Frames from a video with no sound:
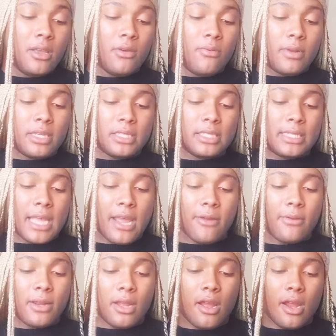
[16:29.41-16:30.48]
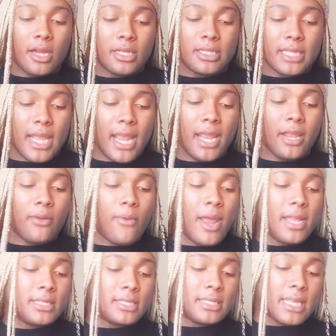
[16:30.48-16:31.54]
What is the Tower card saying?
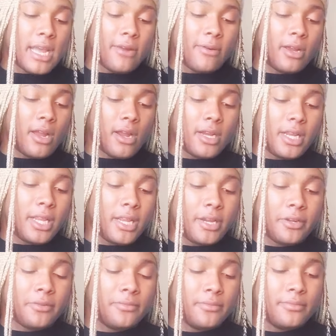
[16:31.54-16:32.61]
Why is the Tower card here?